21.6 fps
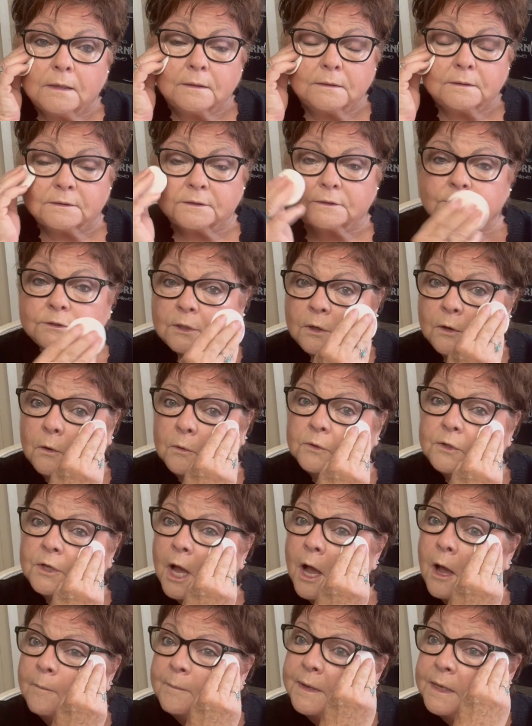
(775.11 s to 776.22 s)
so
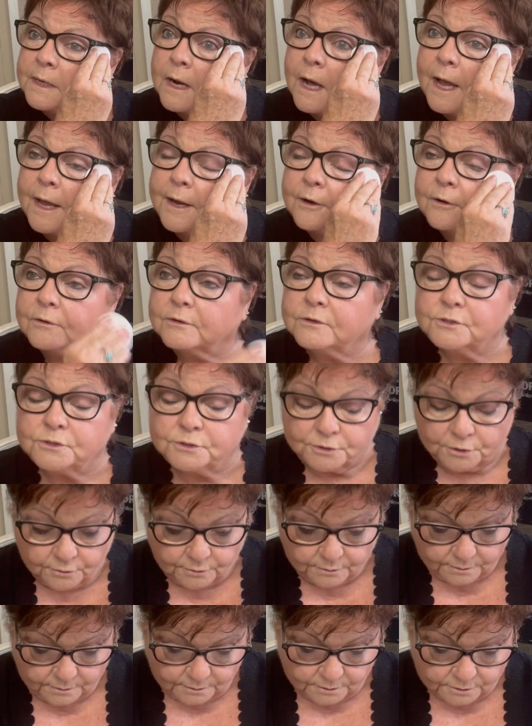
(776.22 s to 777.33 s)
Tommy and I are
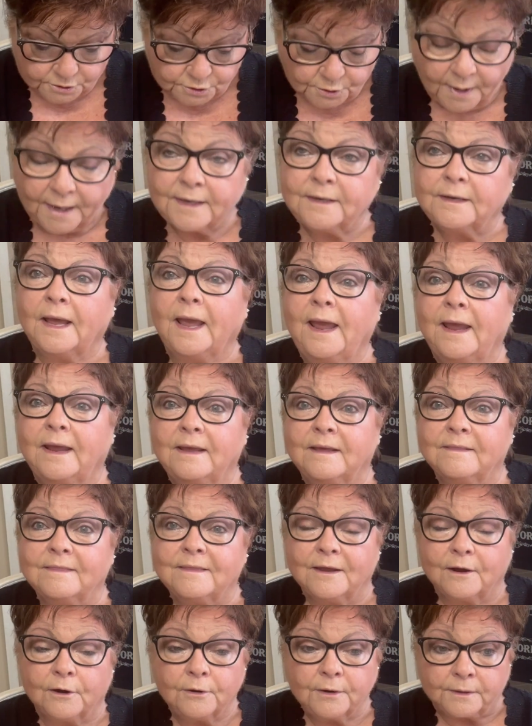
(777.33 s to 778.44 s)
trying to hang in
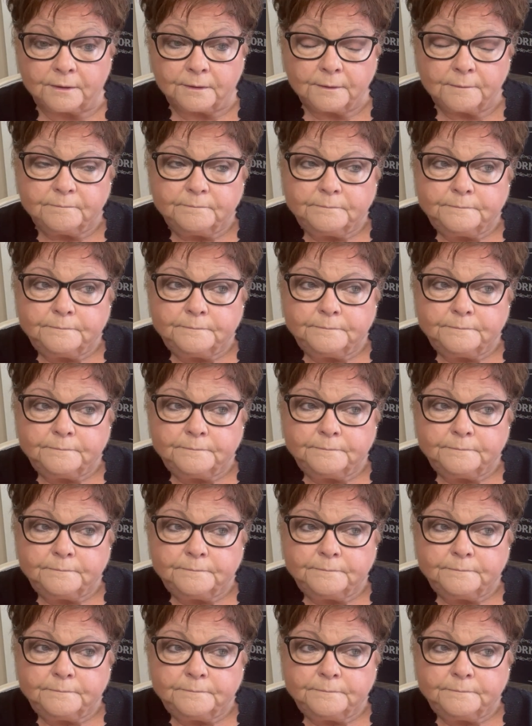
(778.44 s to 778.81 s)
there, and